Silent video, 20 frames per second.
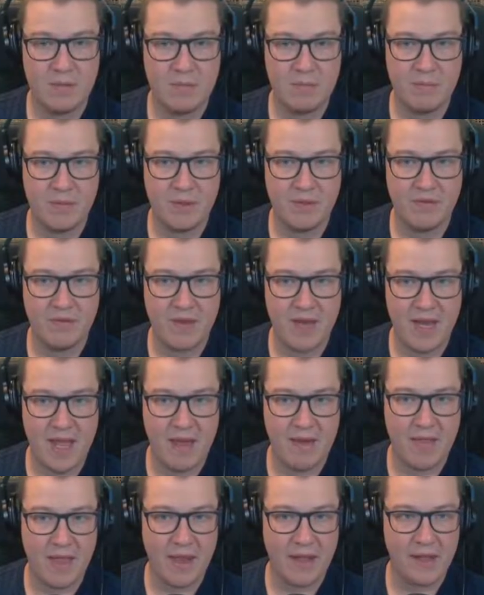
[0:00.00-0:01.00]
but for
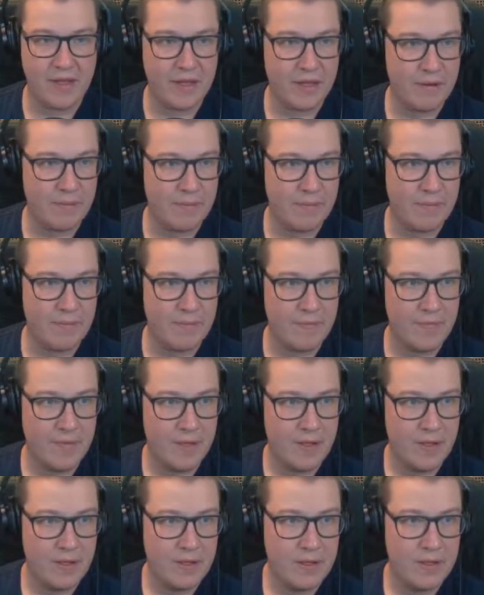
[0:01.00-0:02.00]
now that'll do.
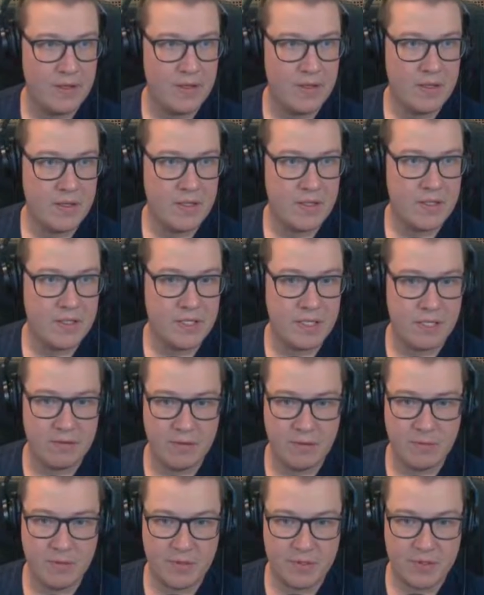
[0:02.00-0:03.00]
So
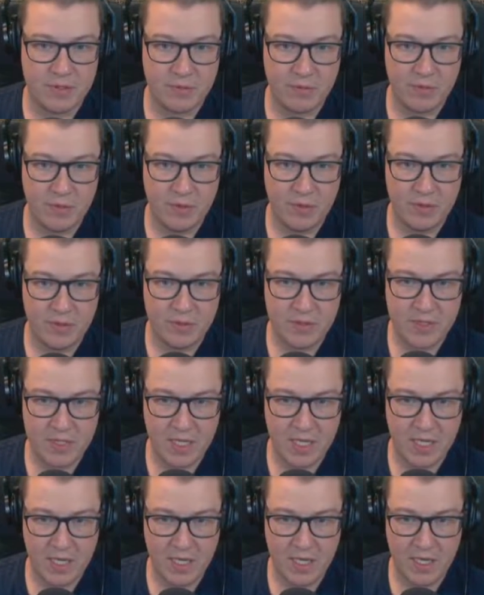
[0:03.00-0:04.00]
we'll put some walls
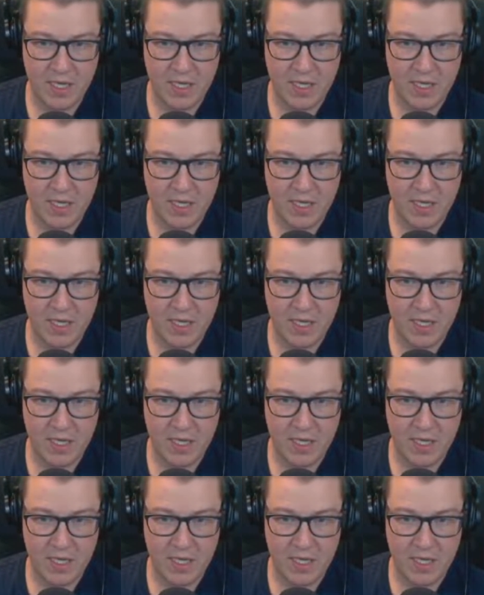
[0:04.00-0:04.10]
in